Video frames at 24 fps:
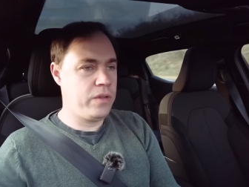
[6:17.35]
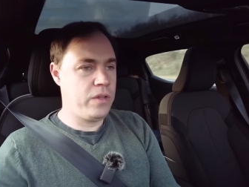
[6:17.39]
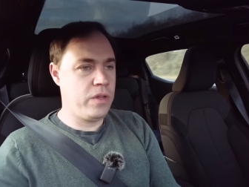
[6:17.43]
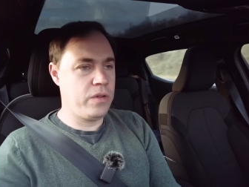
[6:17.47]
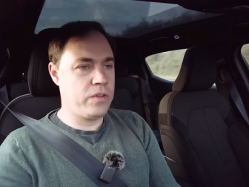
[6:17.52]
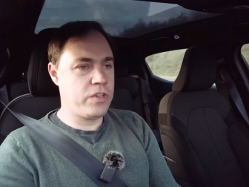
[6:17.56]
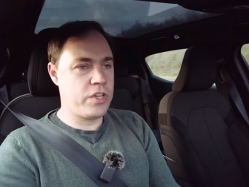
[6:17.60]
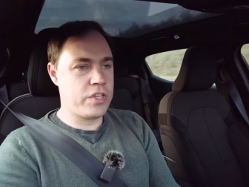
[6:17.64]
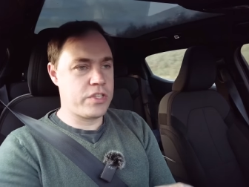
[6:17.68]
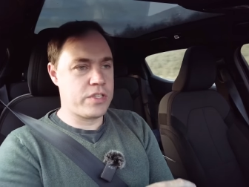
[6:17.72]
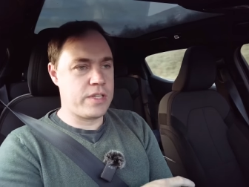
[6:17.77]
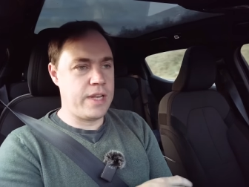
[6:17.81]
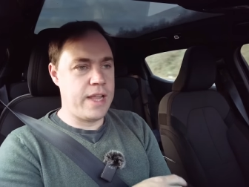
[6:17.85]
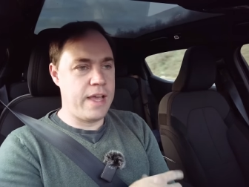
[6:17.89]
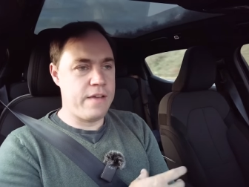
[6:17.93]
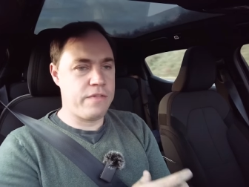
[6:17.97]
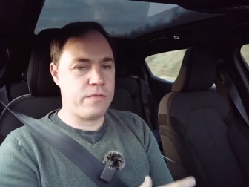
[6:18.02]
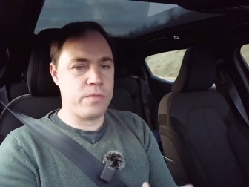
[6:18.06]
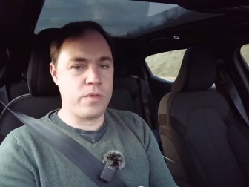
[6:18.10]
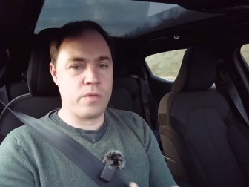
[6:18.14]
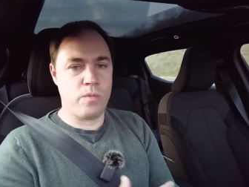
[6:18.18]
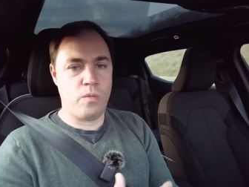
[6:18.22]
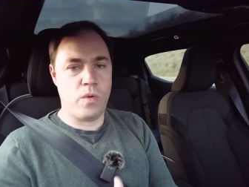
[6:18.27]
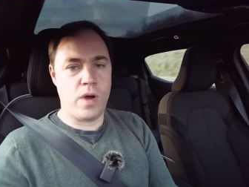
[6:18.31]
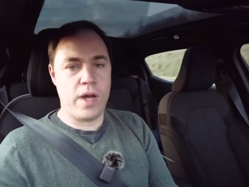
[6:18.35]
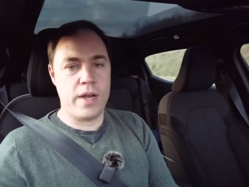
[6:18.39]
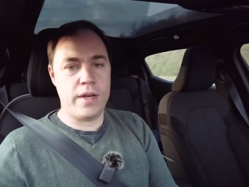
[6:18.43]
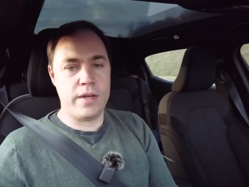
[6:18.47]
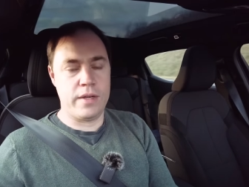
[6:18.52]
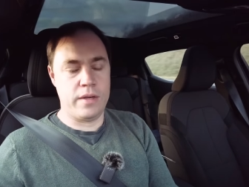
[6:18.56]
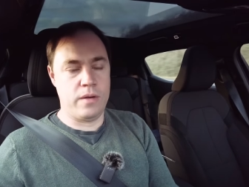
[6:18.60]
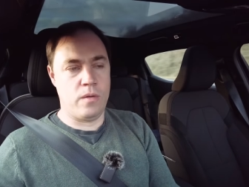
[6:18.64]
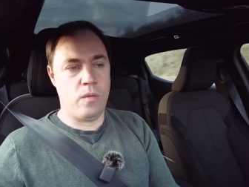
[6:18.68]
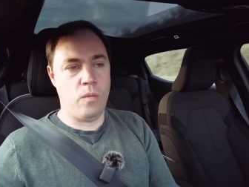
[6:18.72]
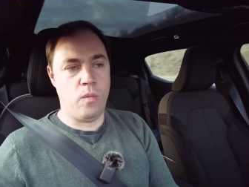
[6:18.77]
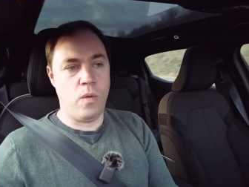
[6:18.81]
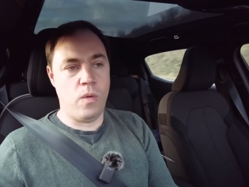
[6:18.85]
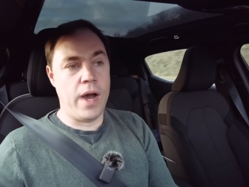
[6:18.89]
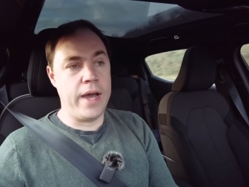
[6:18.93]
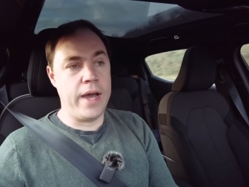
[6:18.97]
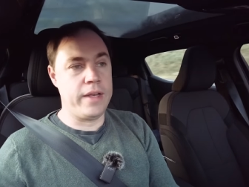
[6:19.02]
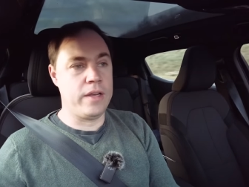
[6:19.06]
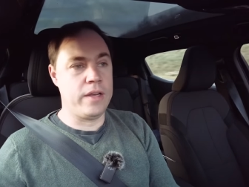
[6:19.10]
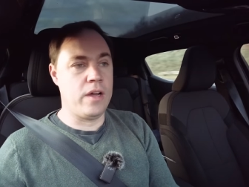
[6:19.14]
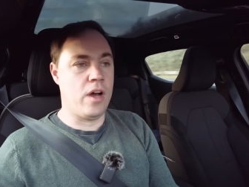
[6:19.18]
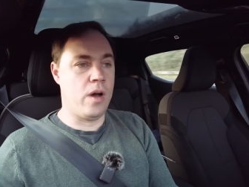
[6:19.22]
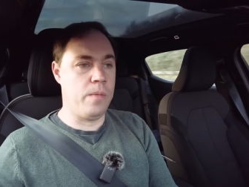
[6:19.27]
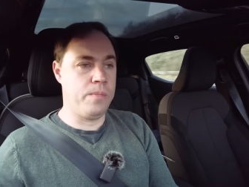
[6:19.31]
you're just left with one
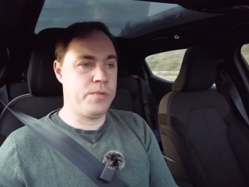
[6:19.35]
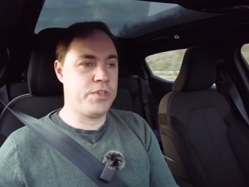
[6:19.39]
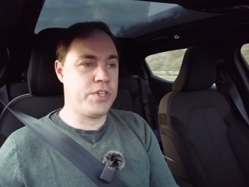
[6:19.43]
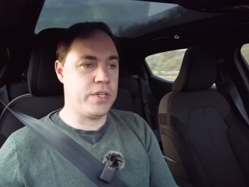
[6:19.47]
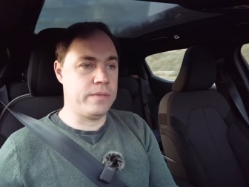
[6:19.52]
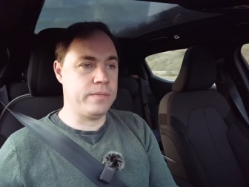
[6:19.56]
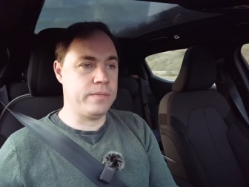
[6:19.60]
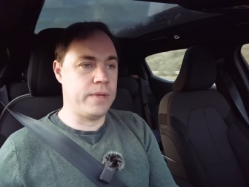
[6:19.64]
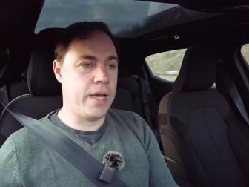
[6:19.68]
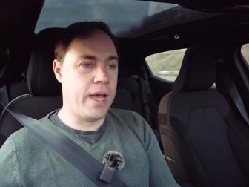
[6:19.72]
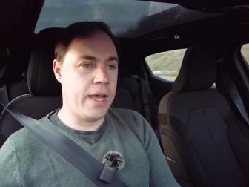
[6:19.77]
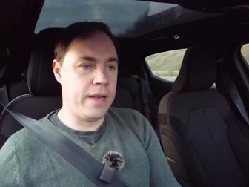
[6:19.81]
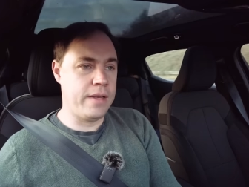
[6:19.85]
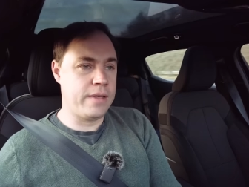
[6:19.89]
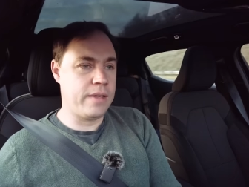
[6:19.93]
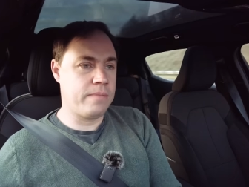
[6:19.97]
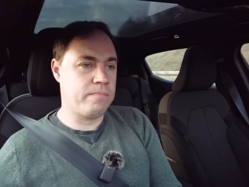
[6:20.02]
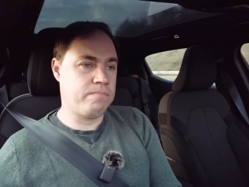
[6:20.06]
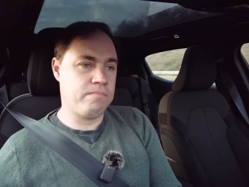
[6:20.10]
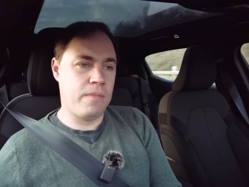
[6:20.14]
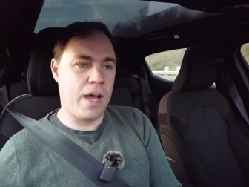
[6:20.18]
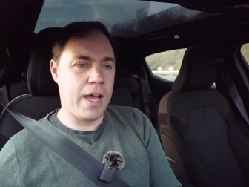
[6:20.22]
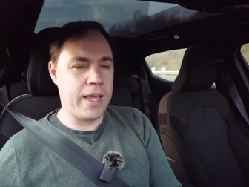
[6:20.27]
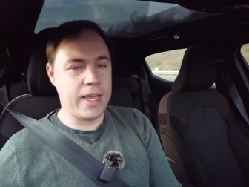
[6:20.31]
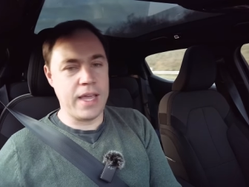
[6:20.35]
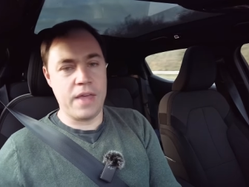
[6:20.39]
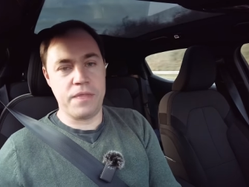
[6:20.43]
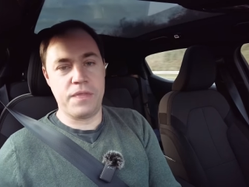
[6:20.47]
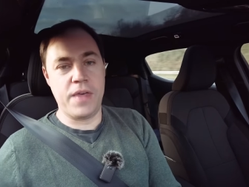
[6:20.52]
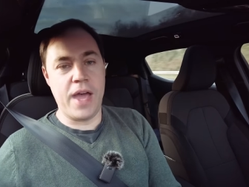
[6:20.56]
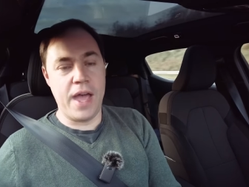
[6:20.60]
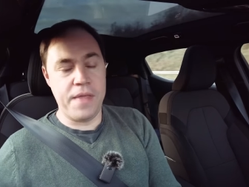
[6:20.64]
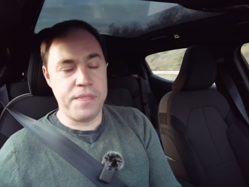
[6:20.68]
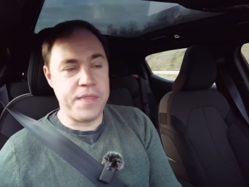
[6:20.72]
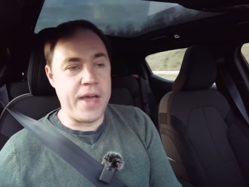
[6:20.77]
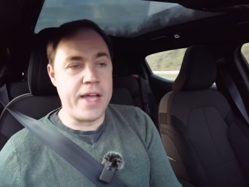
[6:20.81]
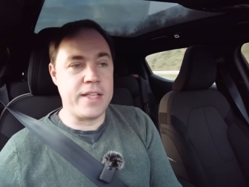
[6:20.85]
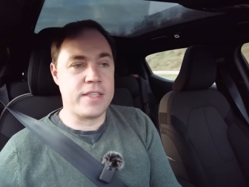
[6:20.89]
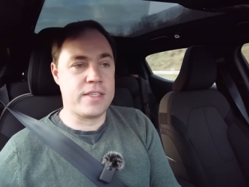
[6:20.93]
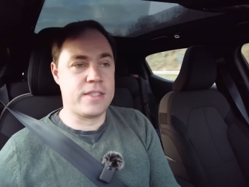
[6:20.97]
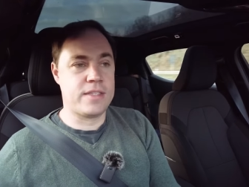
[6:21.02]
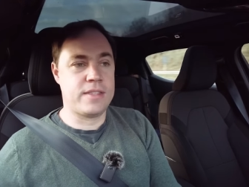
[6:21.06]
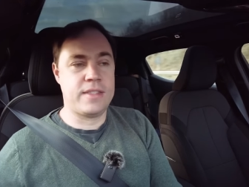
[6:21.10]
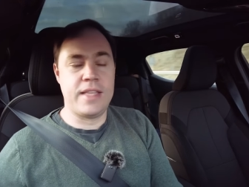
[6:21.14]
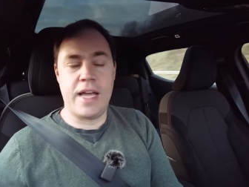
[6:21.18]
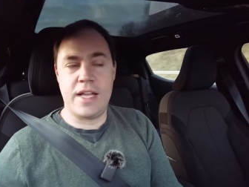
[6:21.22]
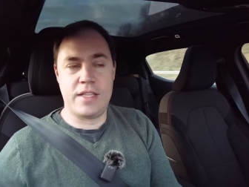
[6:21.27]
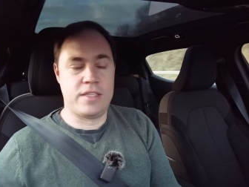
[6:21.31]
white option, and I get that,
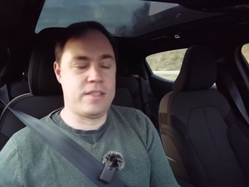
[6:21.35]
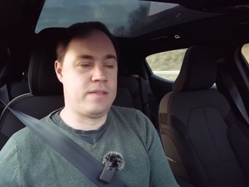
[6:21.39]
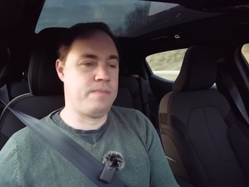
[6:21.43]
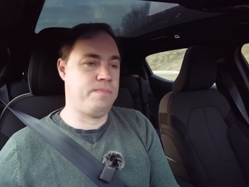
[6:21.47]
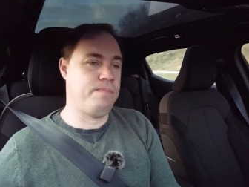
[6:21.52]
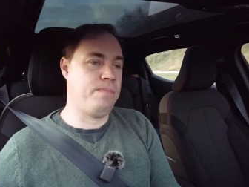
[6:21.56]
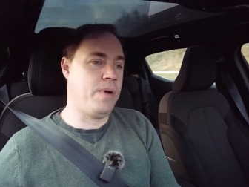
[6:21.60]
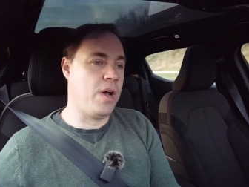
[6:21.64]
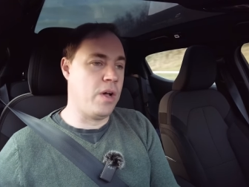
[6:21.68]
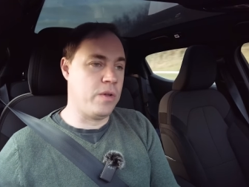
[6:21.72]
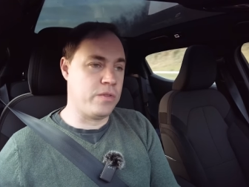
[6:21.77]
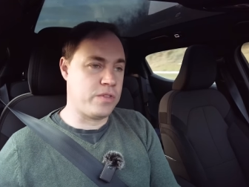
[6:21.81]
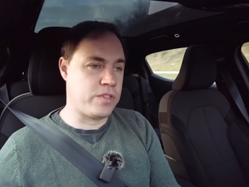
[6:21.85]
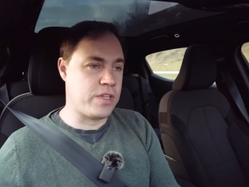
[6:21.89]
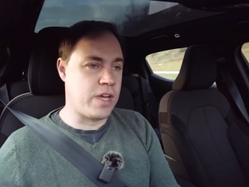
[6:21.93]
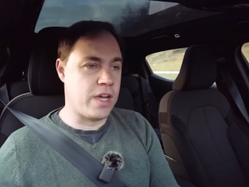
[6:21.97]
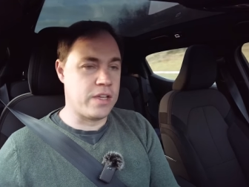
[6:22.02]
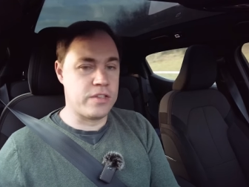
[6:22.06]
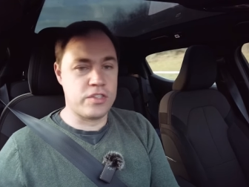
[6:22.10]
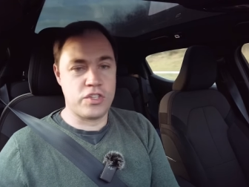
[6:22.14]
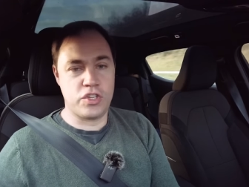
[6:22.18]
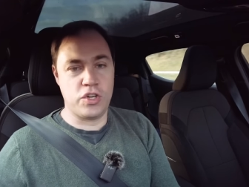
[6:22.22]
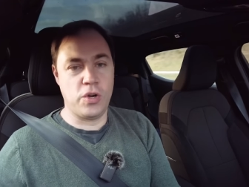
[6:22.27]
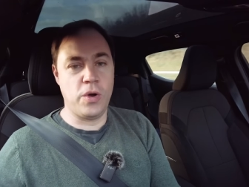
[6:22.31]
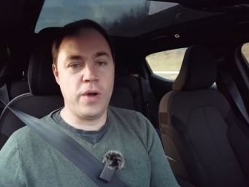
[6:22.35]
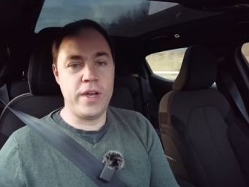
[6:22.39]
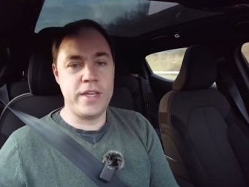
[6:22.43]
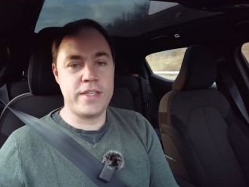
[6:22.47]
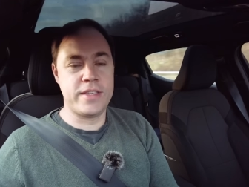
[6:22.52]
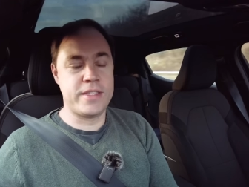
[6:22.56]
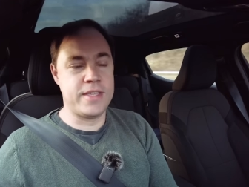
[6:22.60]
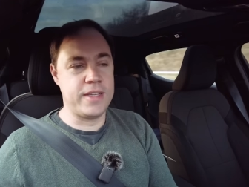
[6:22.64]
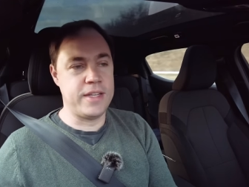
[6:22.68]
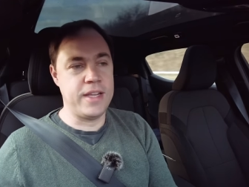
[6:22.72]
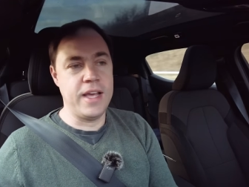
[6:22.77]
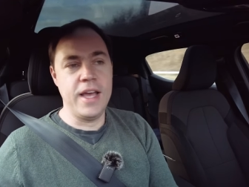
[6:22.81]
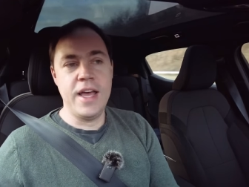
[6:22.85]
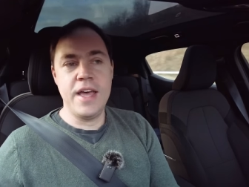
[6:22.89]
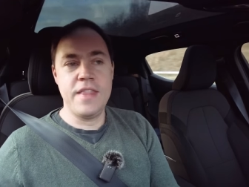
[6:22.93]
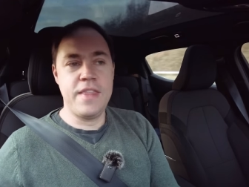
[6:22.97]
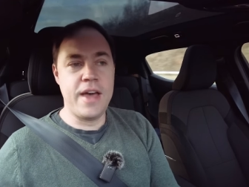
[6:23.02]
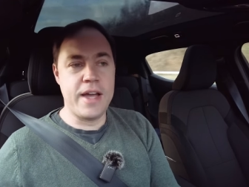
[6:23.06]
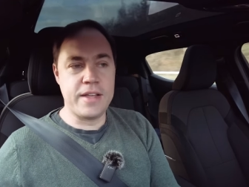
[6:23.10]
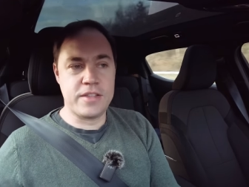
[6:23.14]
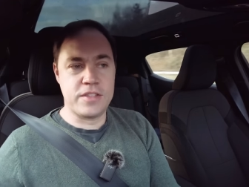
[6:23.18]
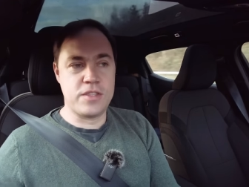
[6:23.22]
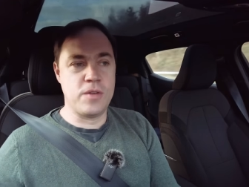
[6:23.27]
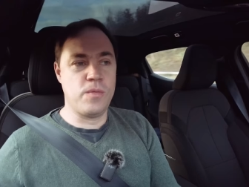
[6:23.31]
that's that's Polestar's choice, that
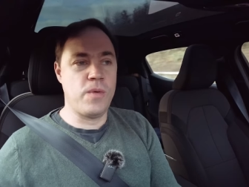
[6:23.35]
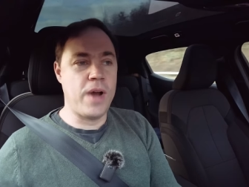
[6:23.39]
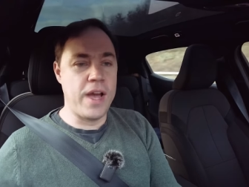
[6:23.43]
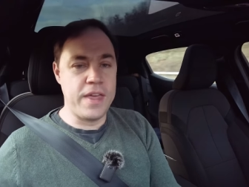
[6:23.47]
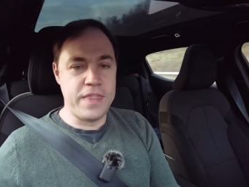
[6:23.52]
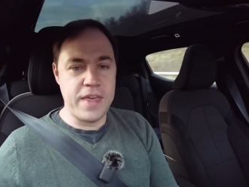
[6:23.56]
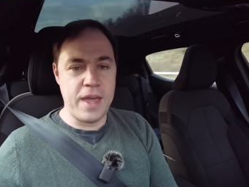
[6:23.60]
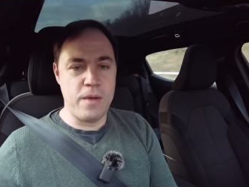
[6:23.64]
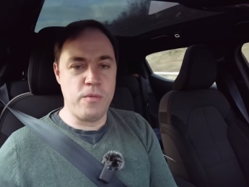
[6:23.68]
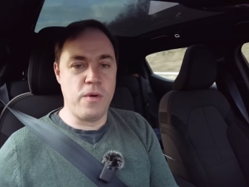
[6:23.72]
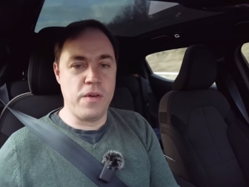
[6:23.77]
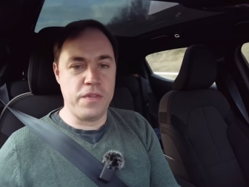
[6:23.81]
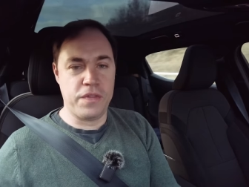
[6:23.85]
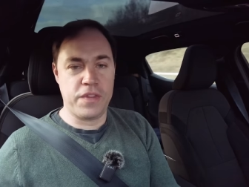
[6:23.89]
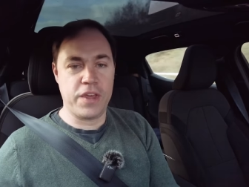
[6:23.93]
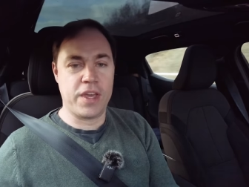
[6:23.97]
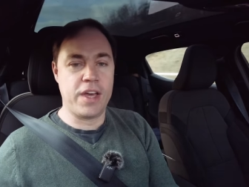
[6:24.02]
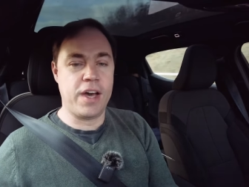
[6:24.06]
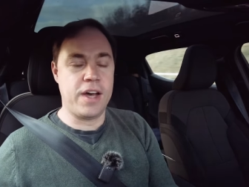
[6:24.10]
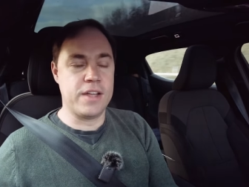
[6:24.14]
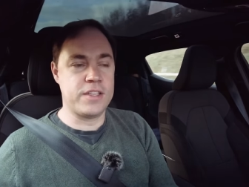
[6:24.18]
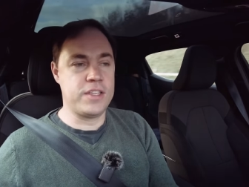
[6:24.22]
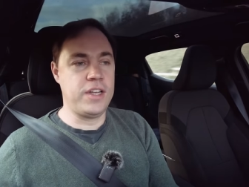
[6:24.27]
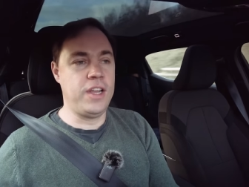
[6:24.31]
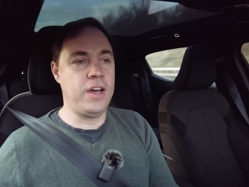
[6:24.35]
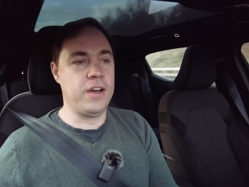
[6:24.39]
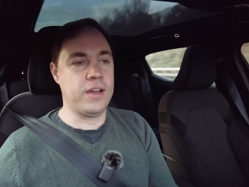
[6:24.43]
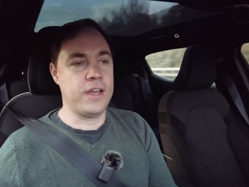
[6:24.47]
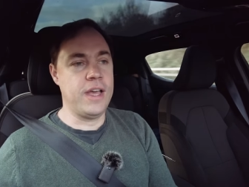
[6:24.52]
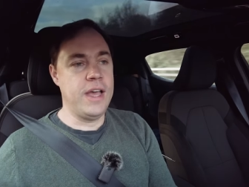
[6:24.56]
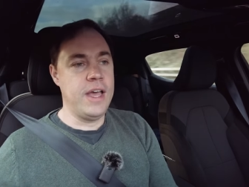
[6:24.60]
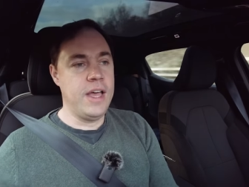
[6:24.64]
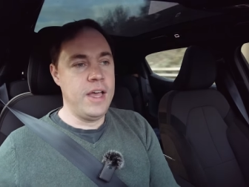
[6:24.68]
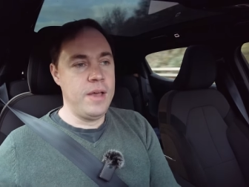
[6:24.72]
that's the way they want the car to look.